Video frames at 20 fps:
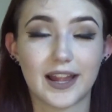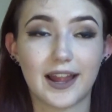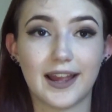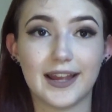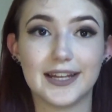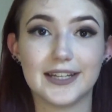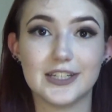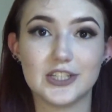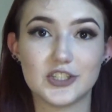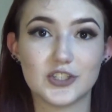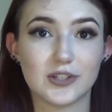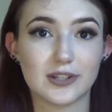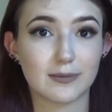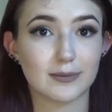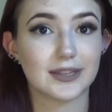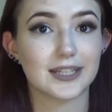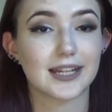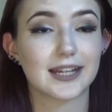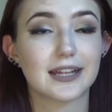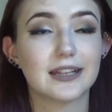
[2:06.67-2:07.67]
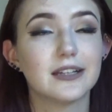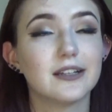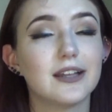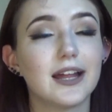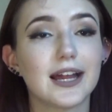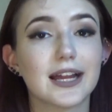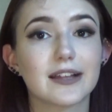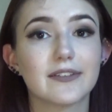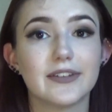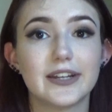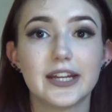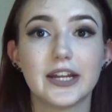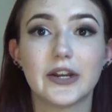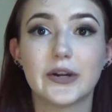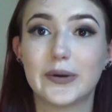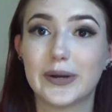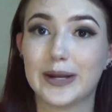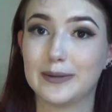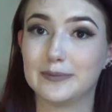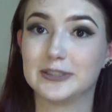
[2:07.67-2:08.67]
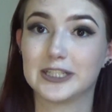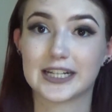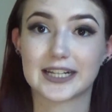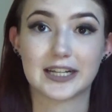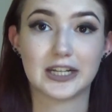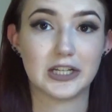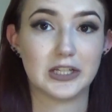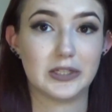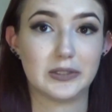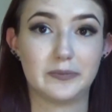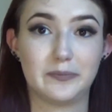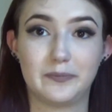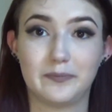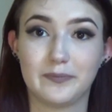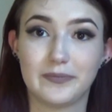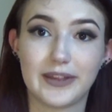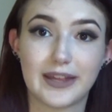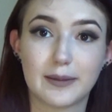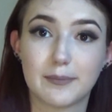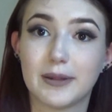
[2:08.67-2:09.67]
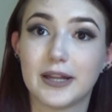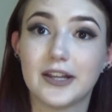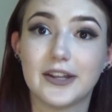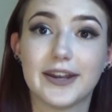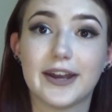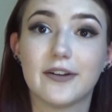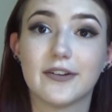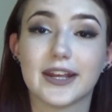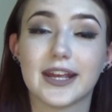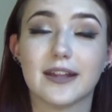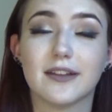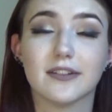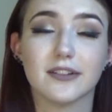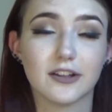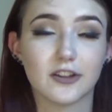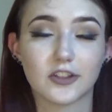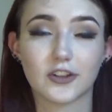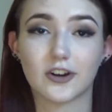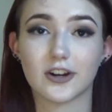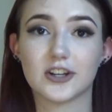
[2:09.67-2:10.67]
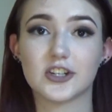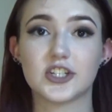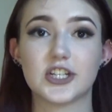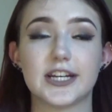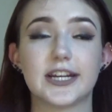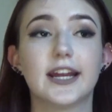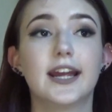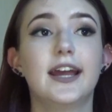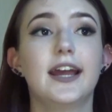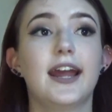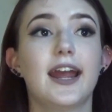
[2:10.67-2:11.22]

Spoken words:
I had issues with this in the last video. I'm just gonna spell it out again. Lethargy.